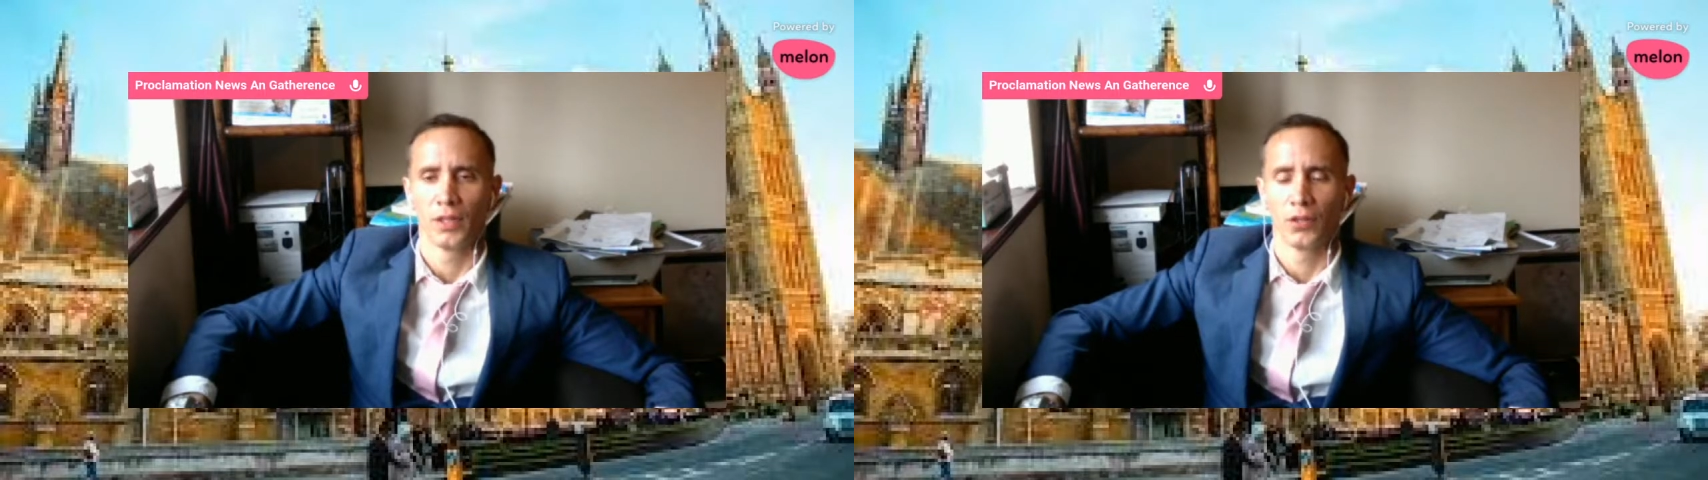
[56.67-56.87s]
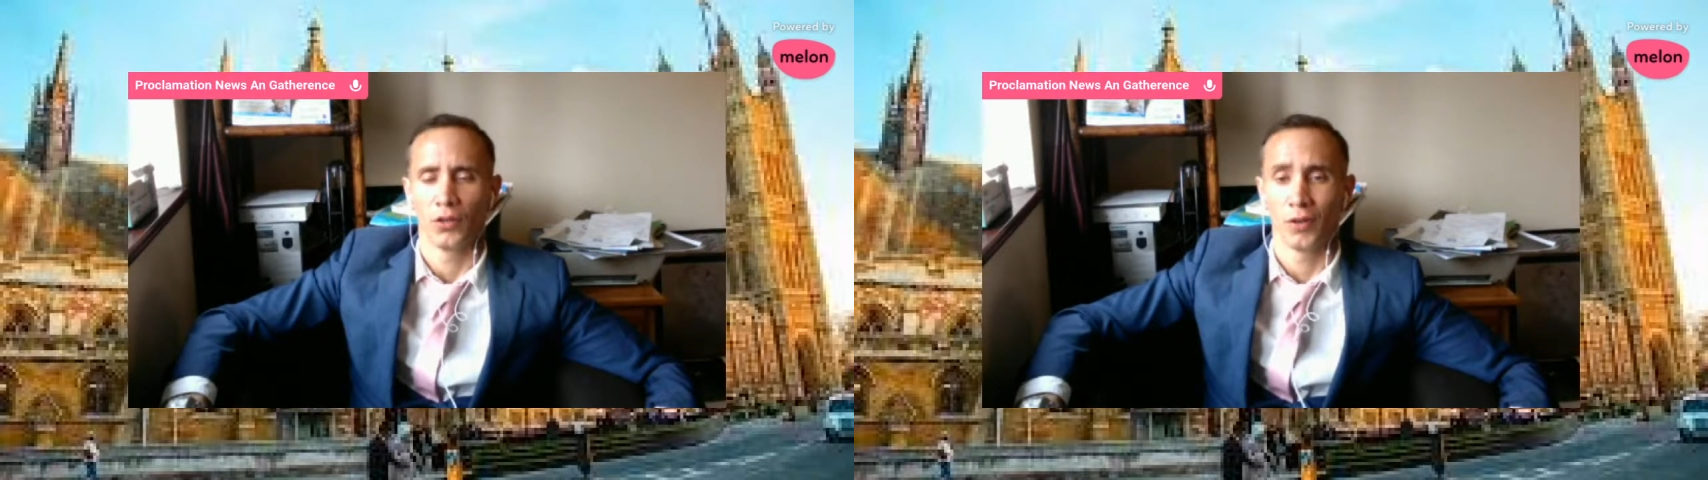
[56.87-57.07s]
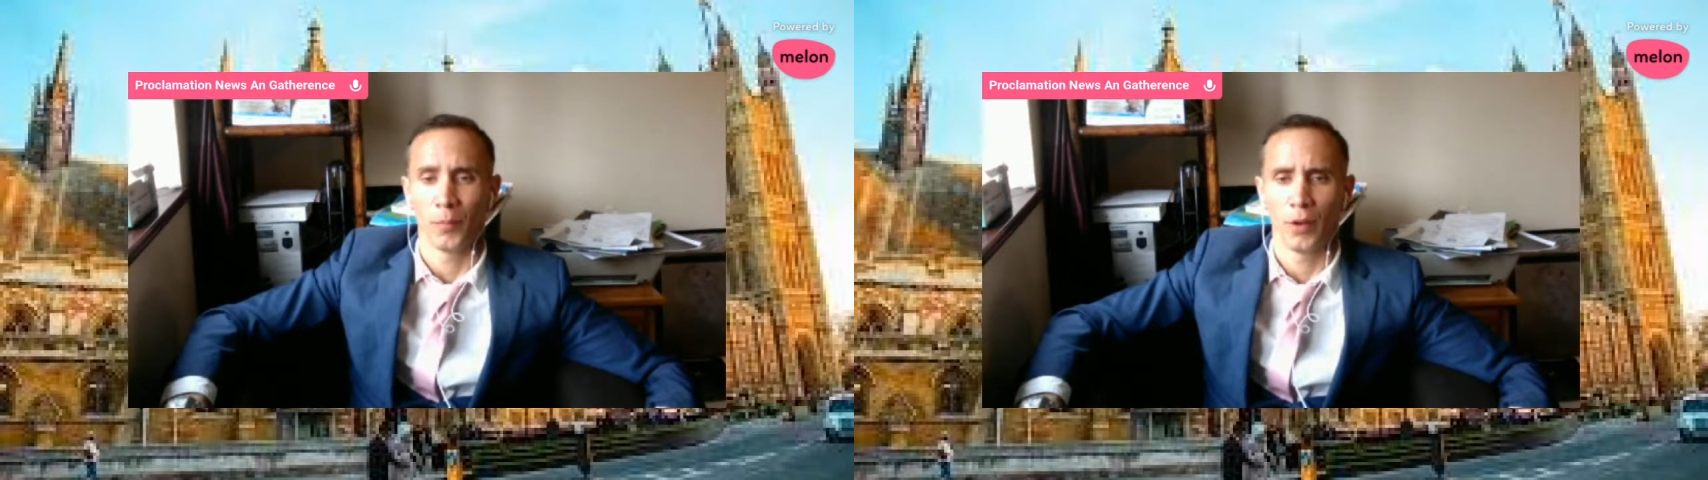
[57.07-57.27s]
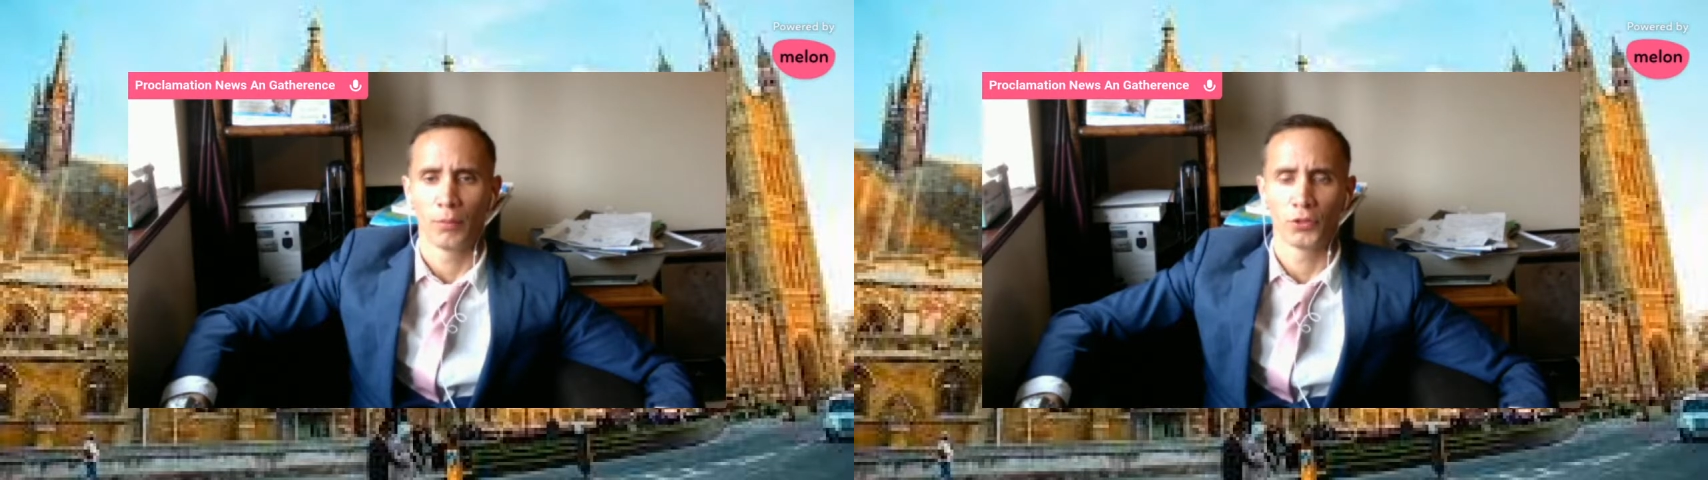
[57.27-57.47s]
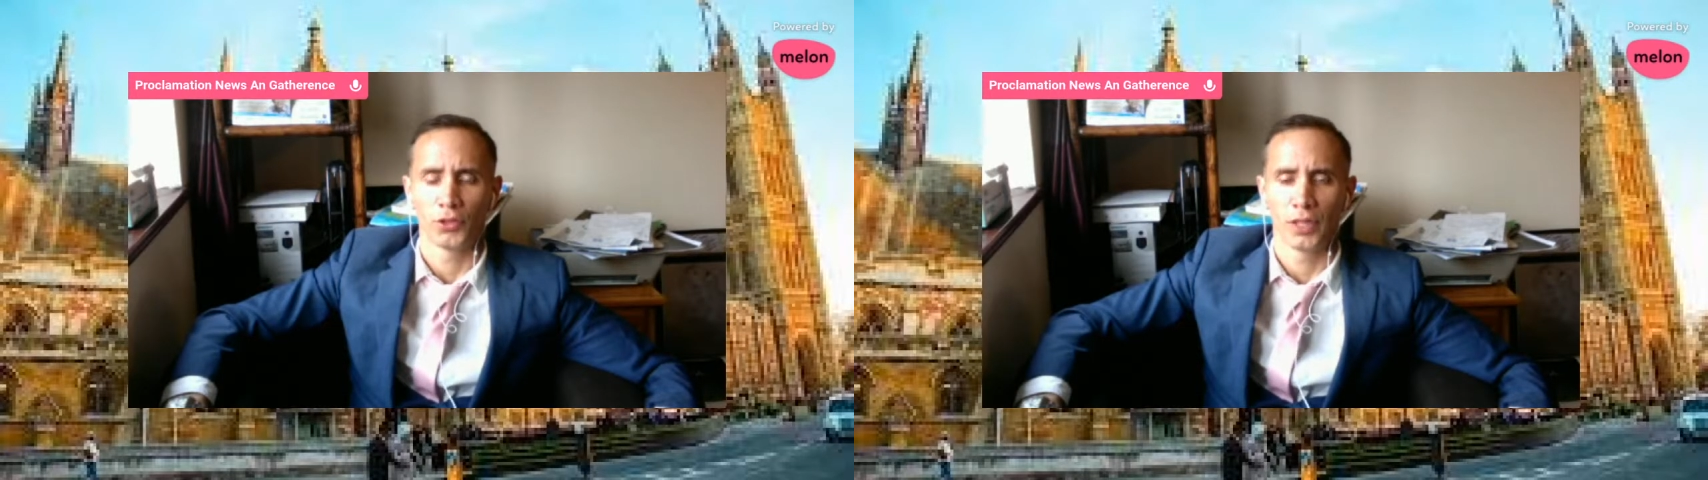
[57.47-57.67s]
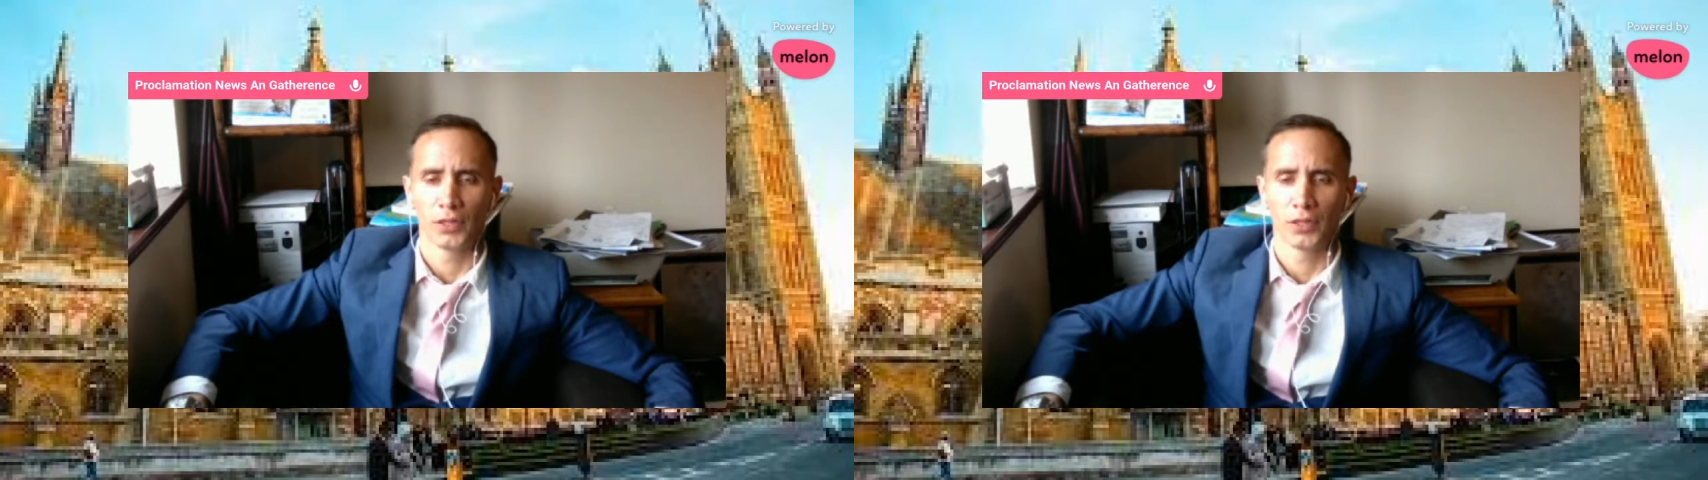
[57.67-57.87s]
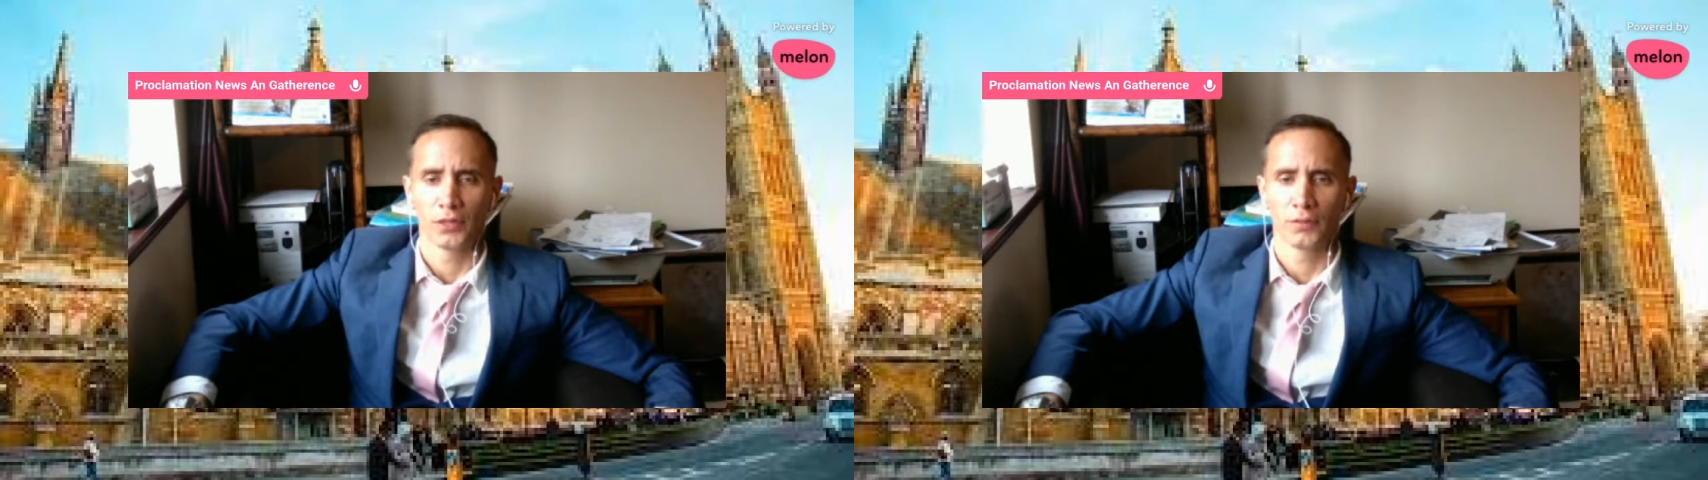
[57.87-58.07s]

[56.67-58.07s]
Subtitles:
Like the Bible says,